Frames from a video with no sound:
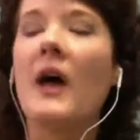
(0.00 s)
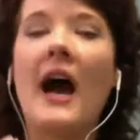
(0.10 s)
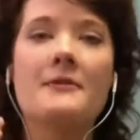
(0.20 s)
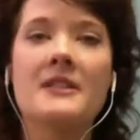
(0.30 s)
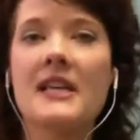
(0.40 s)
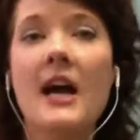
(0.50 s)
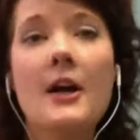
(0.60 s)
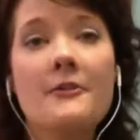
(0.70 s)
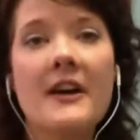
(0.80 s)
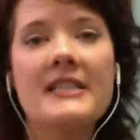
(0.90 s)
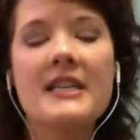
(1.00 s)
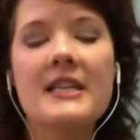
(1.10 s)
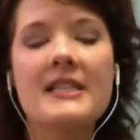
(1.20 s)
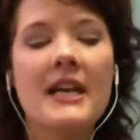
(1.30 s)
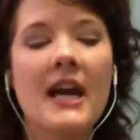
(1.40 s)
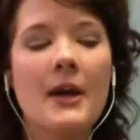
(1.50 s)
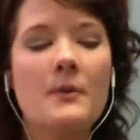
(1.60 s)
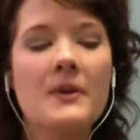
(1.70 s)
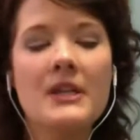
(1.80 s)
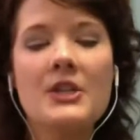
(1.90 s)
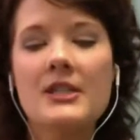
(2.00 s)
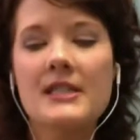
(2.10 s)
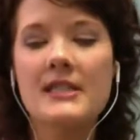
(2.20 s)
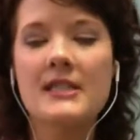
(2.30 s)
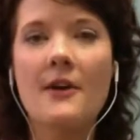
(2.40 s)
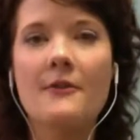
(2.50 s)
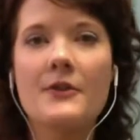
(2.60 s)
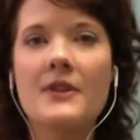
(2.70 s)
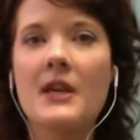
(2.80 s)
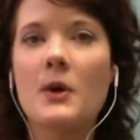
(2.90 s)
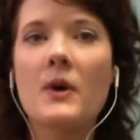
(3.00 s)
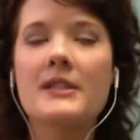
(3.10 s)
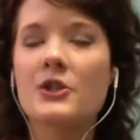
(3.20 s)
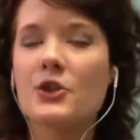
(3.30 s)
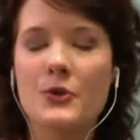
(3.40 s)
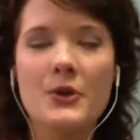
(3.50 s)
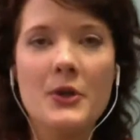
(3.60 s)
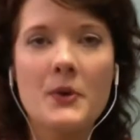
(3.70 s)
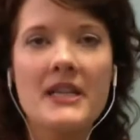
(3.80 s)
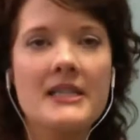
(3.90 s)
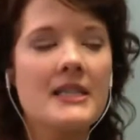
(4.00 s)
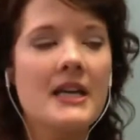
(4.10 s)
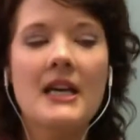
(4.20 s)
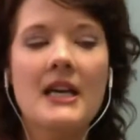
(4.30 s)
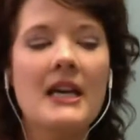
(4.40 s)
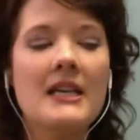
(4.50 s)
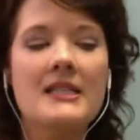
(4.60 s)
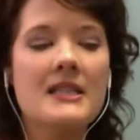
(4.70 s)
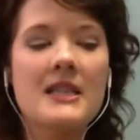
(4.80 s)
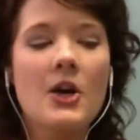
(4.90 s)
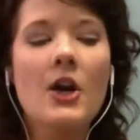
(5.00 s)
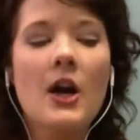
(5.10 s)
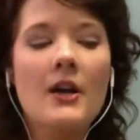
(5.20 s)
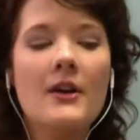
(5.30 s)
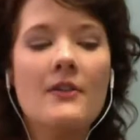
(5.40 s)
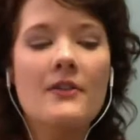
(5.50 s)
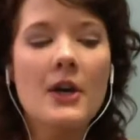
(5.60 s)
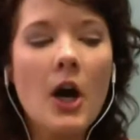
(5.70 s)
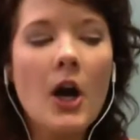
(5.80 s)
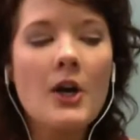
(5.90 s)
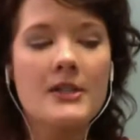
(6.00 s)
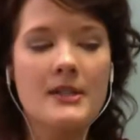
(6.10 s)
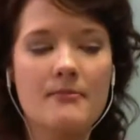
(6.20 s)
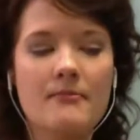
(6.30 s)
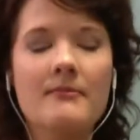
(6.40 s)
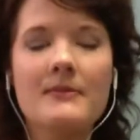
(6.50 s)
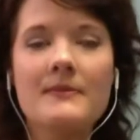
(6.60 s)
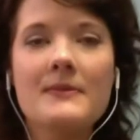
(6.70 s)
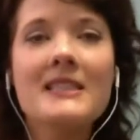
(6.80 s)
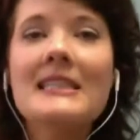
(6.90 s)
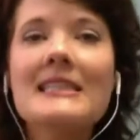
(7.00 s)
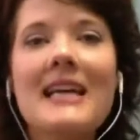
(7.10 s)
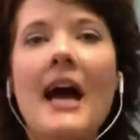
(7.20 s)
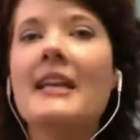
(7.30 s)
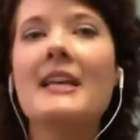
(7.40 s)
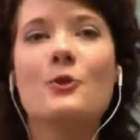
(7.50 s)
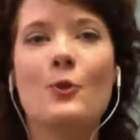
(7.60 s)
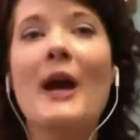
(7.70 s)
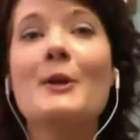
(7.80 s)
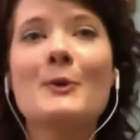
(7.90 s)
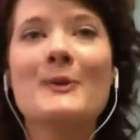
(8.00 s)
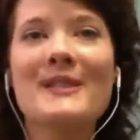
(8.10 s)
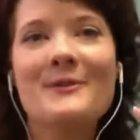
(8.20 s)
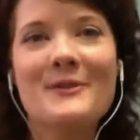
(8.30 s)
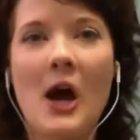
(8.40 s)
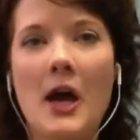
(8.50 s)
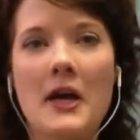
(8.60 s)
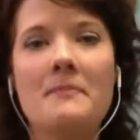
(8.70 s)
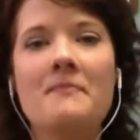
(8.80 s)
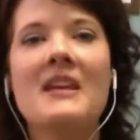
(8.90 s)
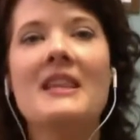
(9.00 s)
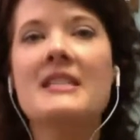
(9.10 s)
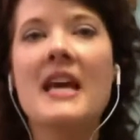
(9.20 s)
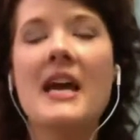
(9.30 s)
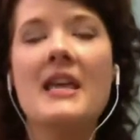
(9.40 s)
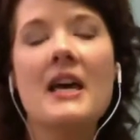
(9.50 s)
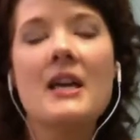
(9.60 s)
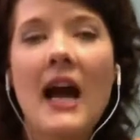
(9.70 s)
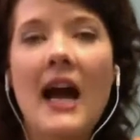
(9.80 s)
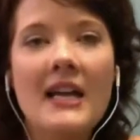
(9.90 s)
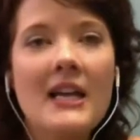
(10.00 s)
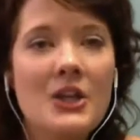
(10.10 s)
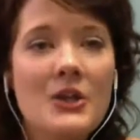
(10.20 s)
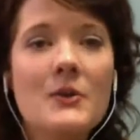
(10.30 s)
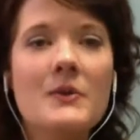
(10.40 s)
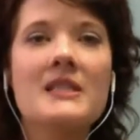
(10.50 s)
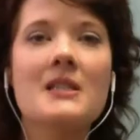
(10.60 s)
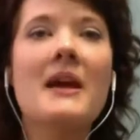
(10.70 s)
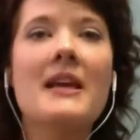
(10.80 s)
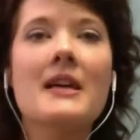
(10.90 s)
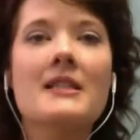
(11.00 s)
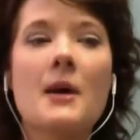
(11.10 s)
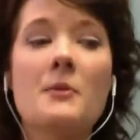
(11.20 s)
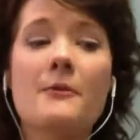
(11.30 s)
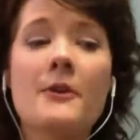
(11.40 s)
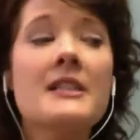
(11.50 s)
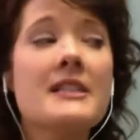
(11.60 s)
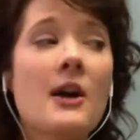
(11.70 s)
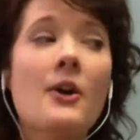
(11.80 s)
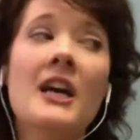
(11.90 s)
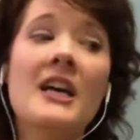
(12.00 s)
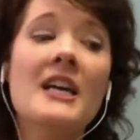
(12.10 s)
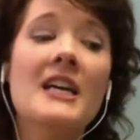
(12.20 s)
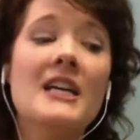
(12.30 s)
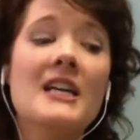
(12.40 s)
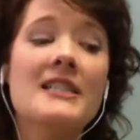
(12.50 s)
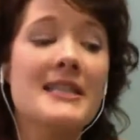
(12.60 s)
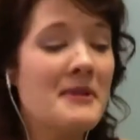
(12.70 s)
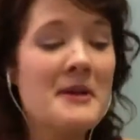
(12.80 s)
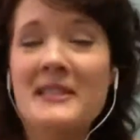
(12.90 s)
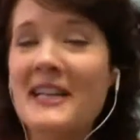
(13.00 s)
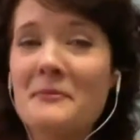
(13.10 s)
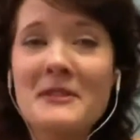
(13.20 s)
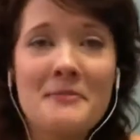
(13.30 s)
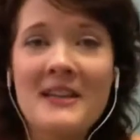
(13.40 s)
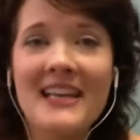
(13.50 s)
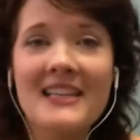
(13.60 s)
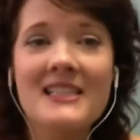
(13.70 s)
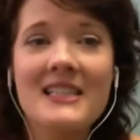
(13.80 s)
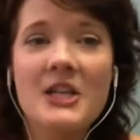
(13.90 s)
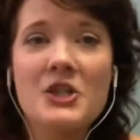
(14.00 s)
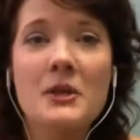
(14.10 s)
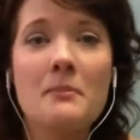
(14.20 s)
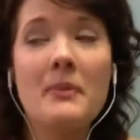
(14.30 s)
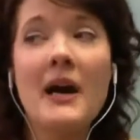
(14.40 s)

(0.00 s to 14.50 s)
have to sacrifice this. And I really just discovered that it wasn't true. There are little tiny granules of time in the day that I can use to make that time with friends. Now, Sometimes it comes up in a cancellation,